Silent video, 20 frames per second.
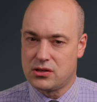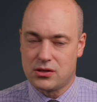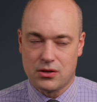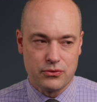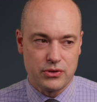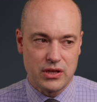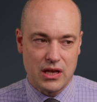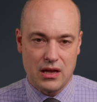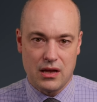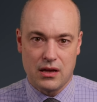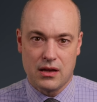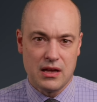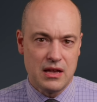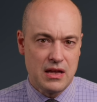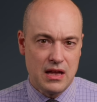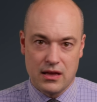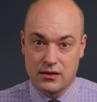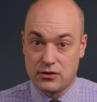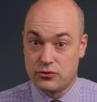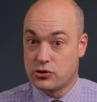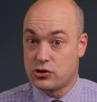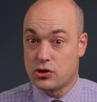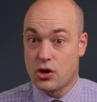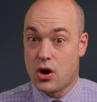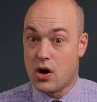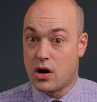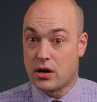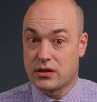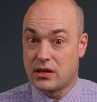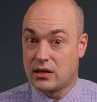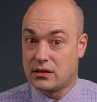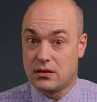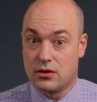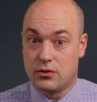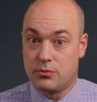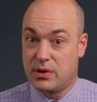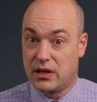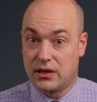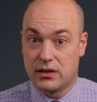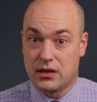So there's talk that
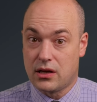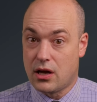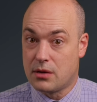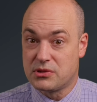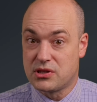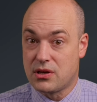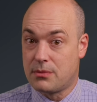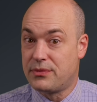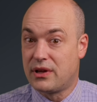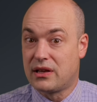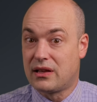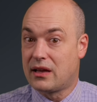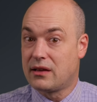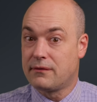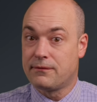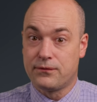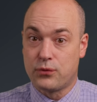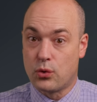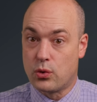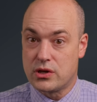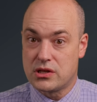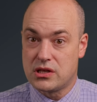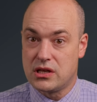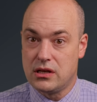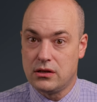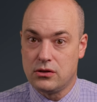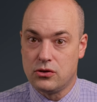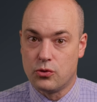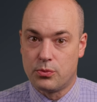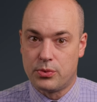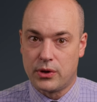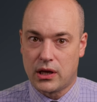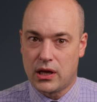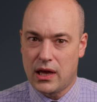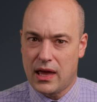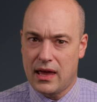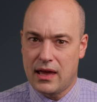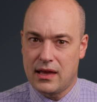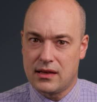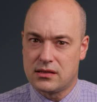they're building up something like 14 new
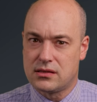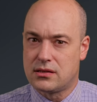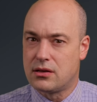brigades.